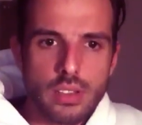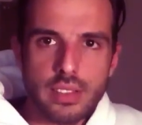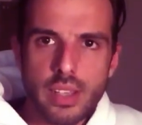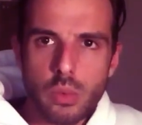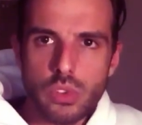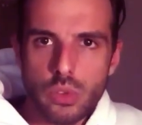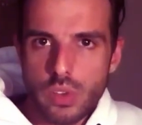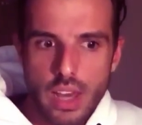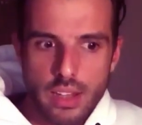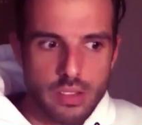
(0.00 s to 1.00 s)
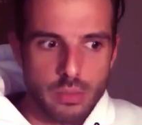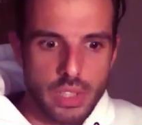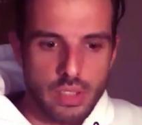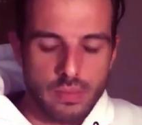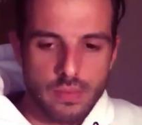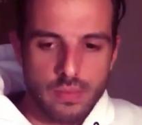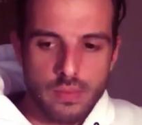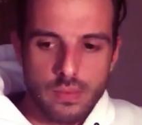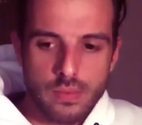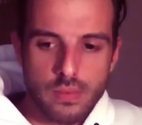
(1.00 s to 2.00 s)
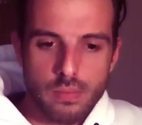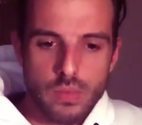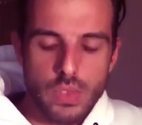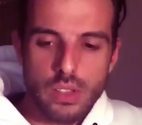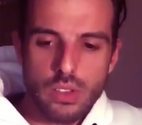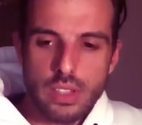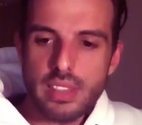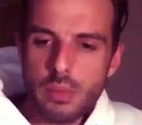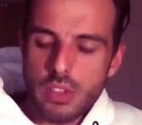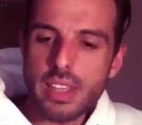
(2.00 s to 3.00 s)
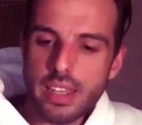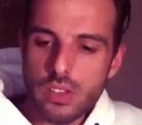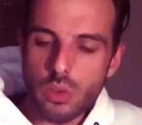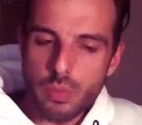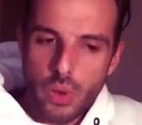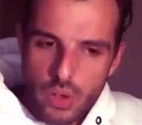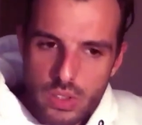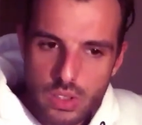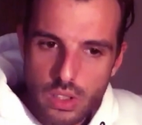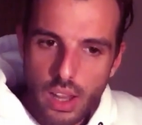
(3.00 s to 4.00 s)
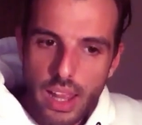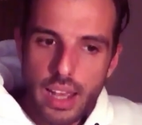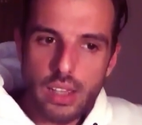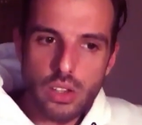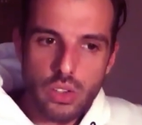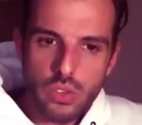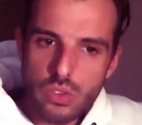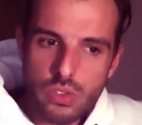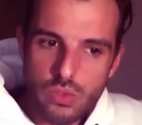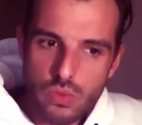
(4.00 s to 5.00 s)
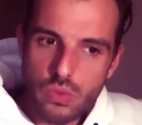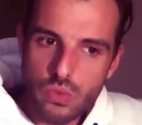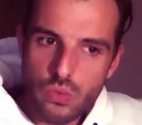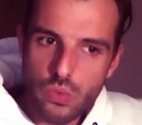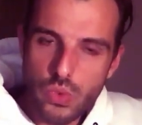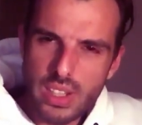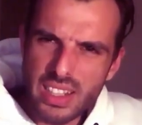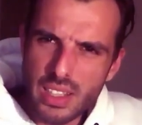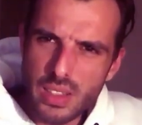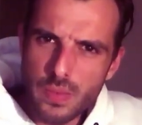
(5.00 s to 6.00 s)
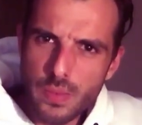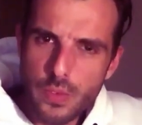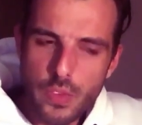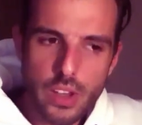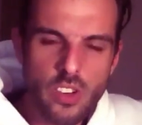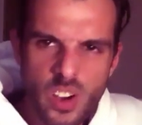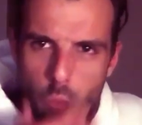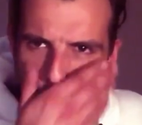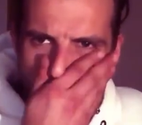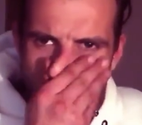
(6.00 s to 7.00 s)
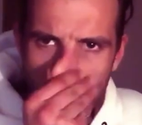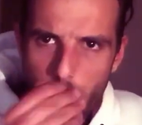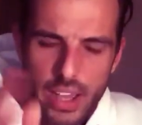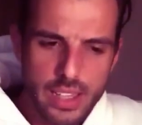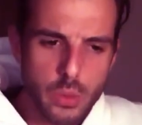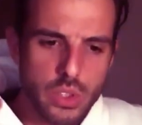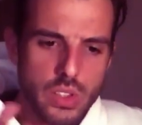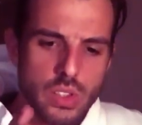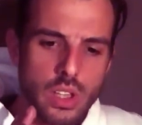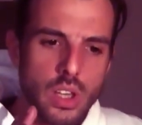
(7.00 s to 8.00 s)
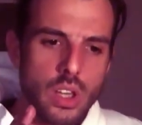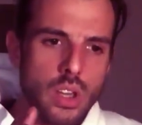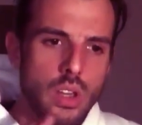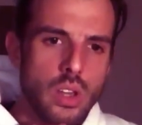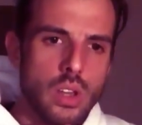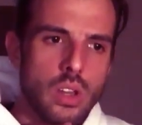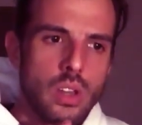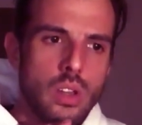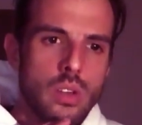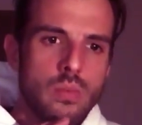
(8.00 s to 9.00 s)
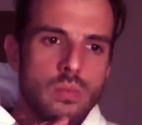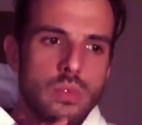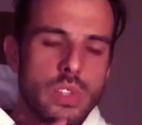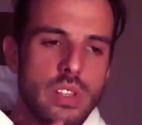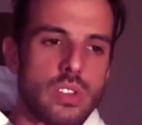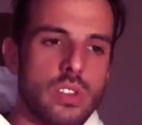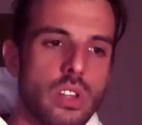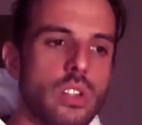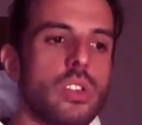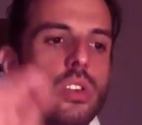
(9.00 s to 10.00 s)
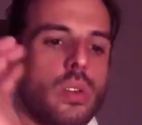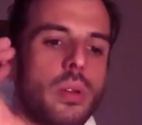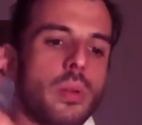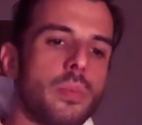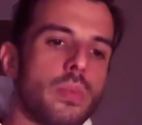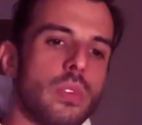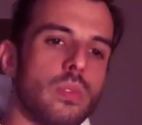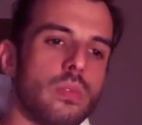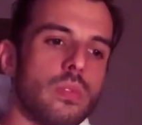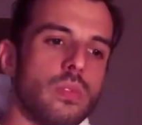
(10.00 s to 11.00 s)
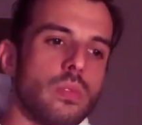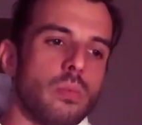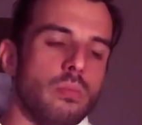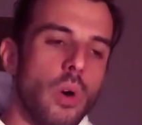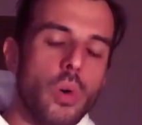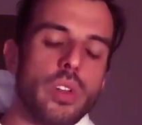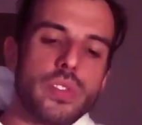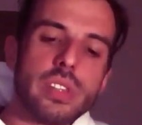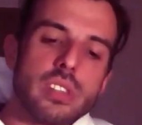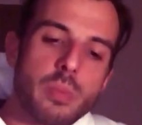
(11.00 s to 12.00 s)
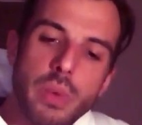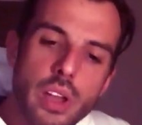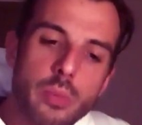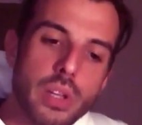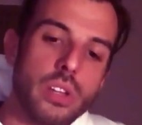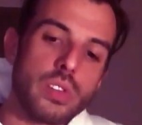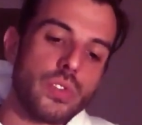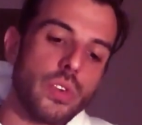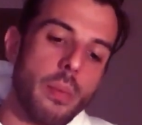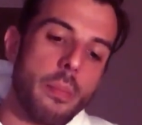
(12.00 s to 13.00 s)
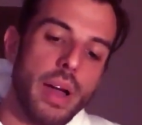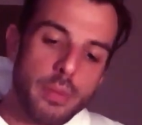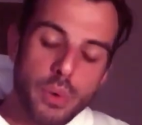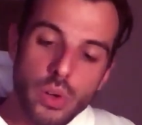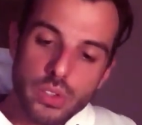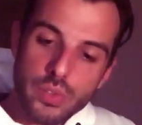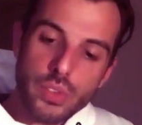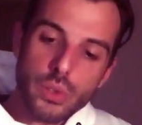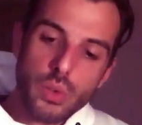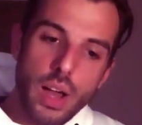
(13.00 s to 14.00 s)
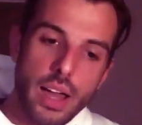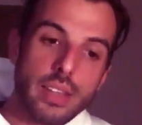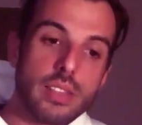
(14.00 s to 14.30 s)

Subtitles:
they would do that to me. And it seemed to take it so personal, and I couldn't really figure out why he was in such a mode of despair, because from my point of view, I